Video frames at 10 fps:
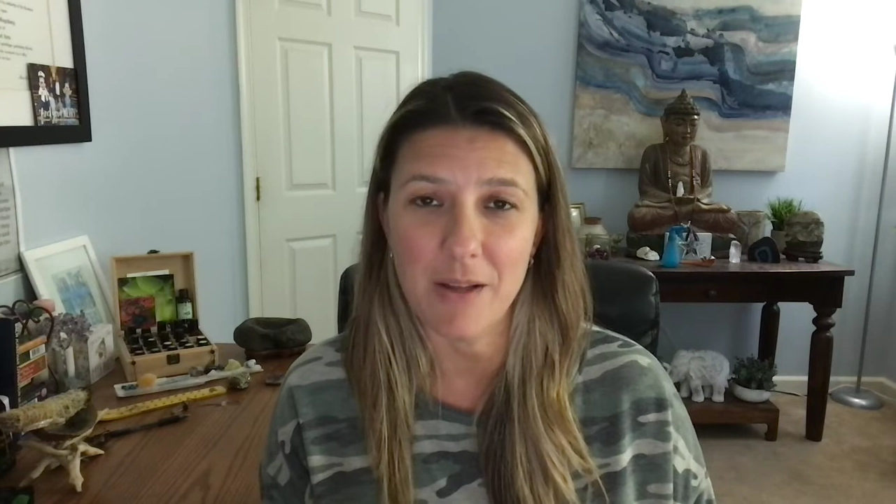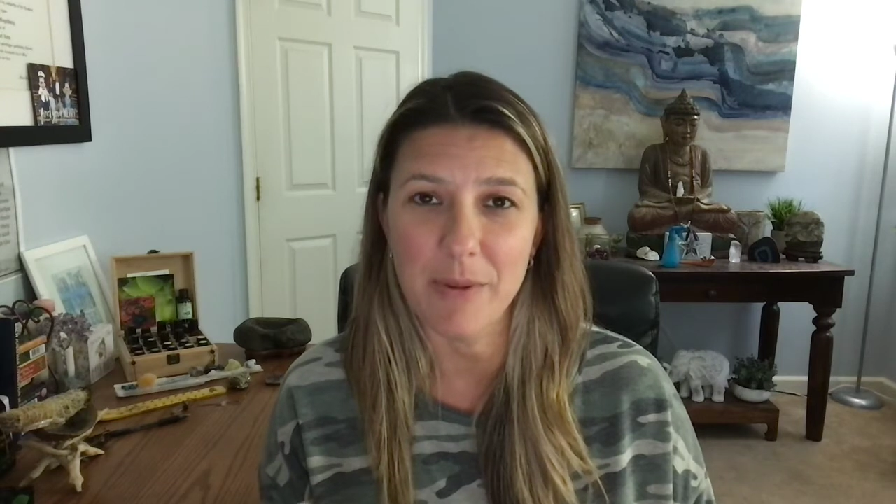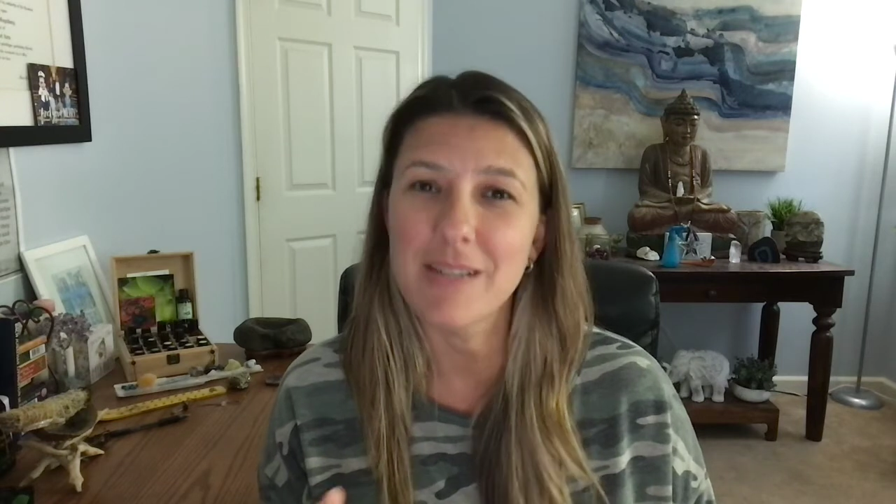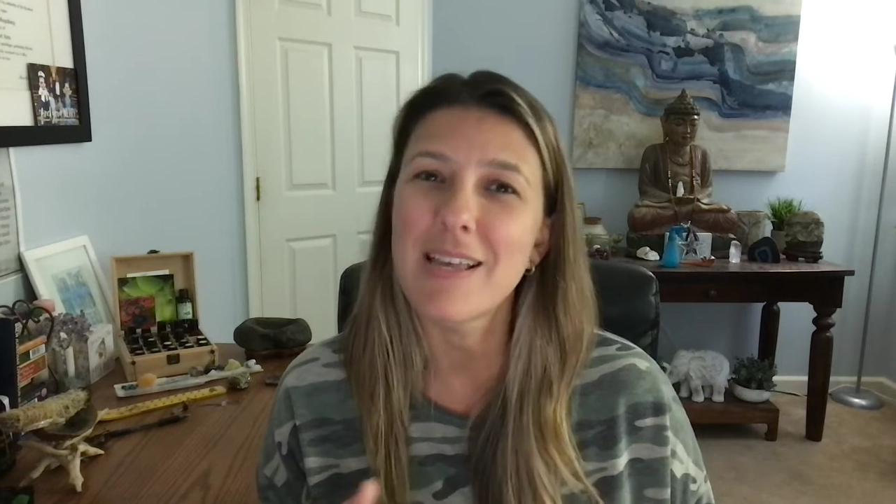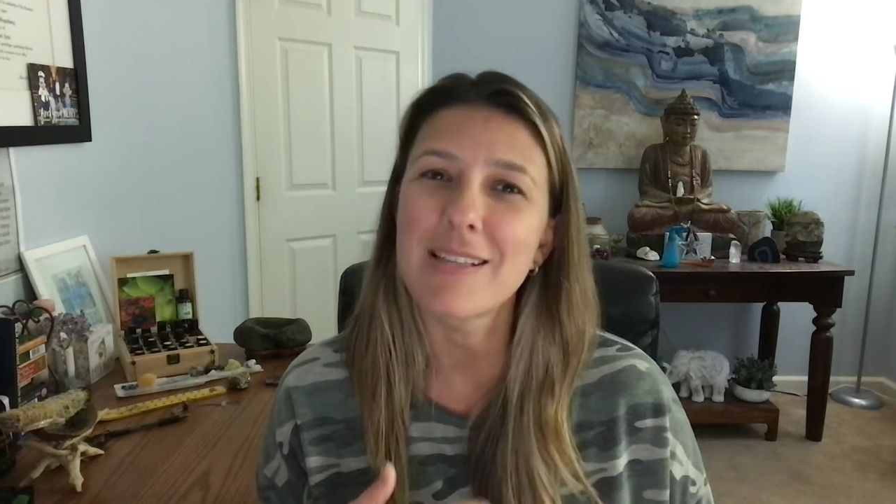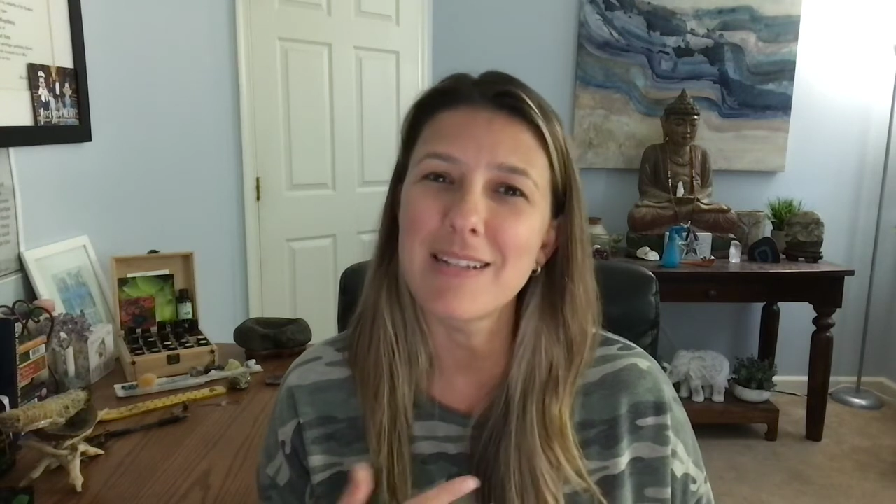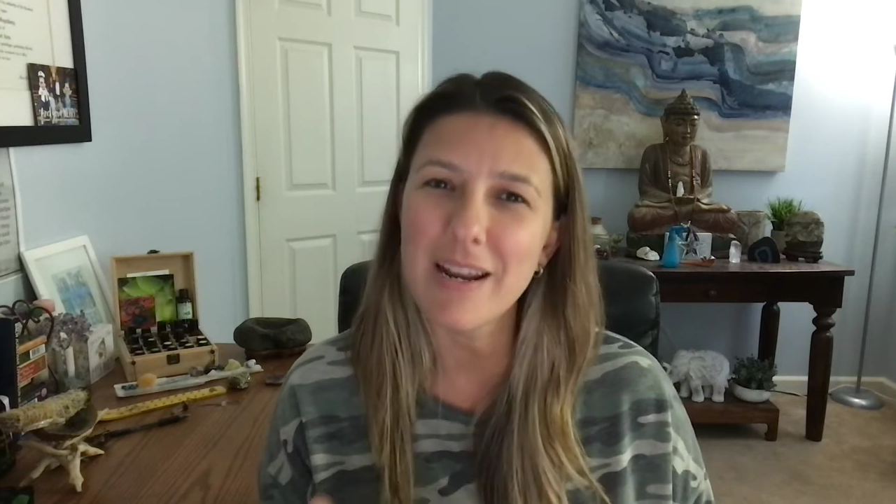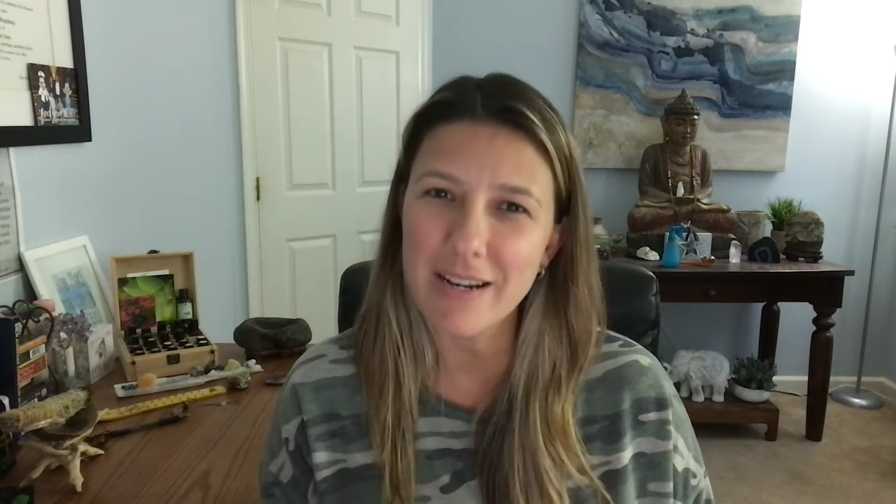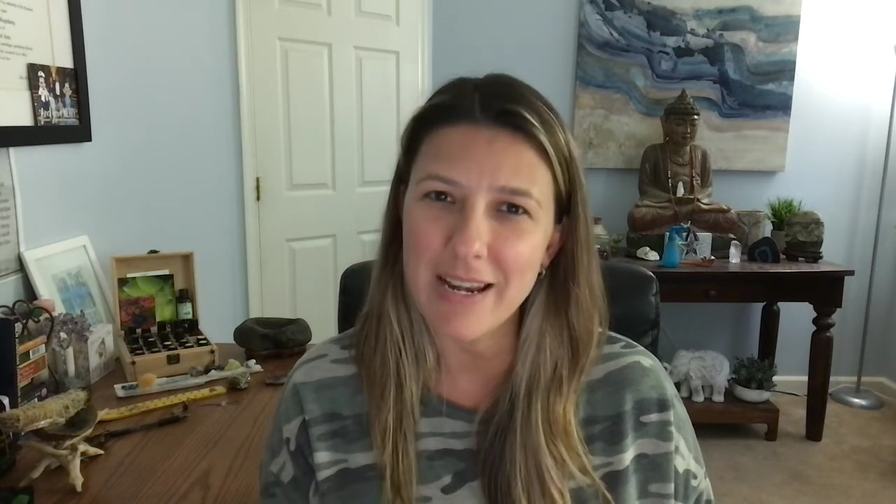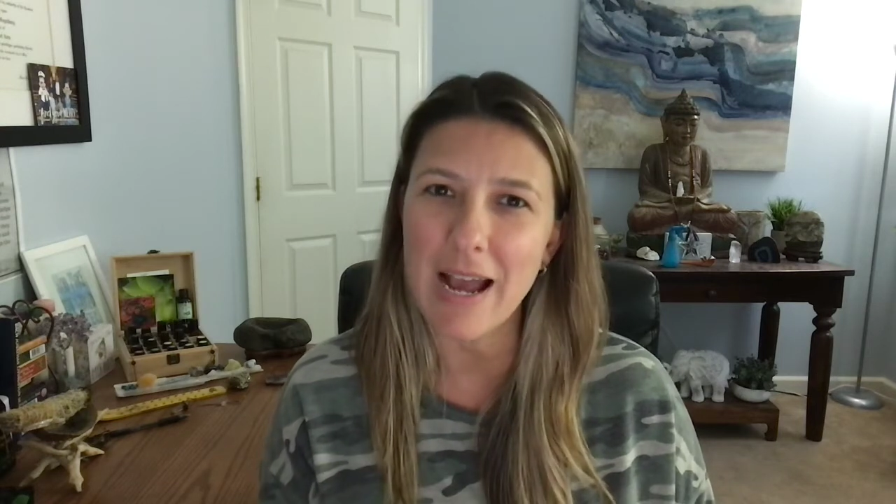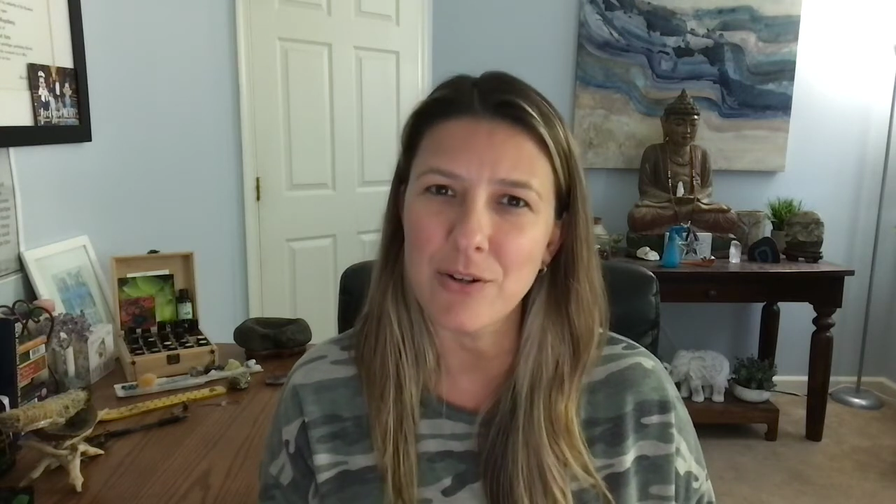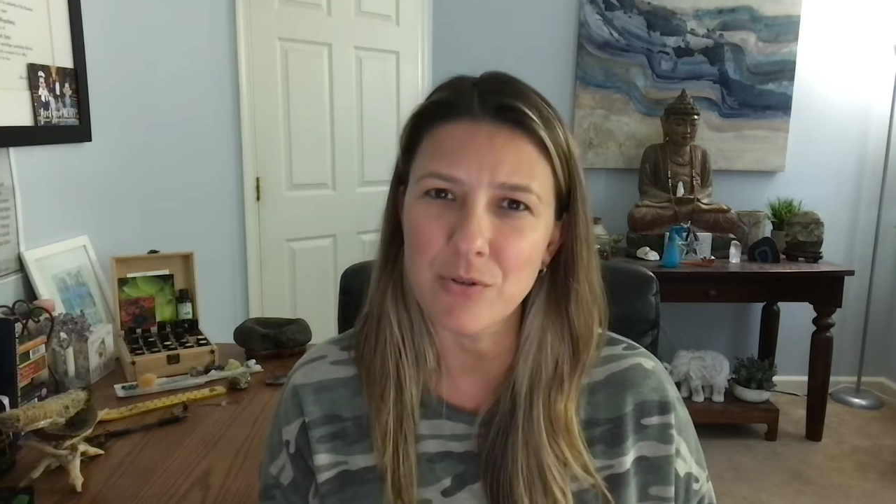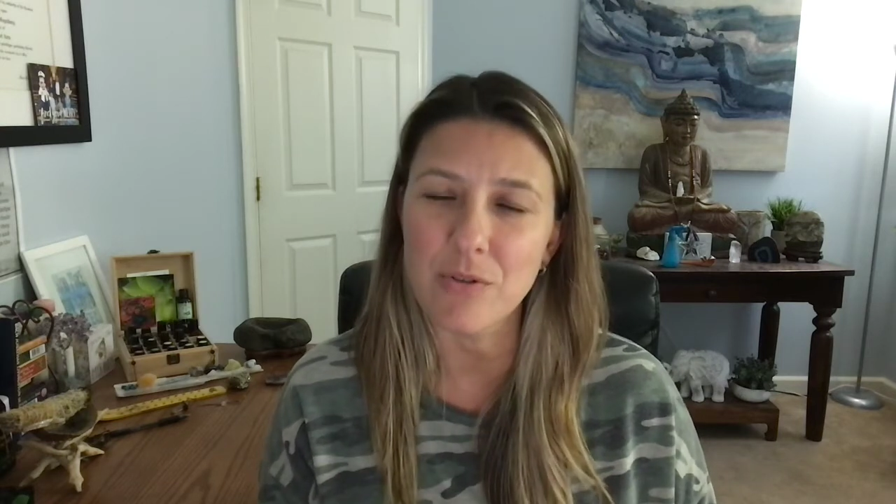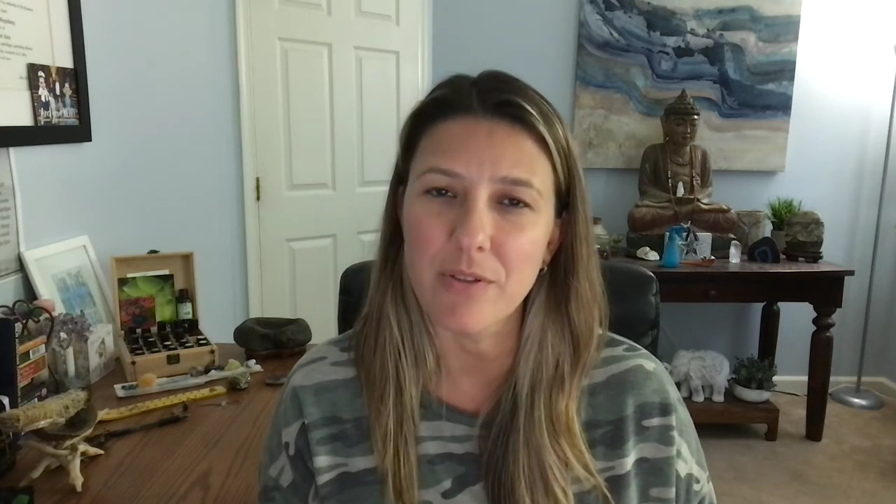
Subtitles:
because that's not a natural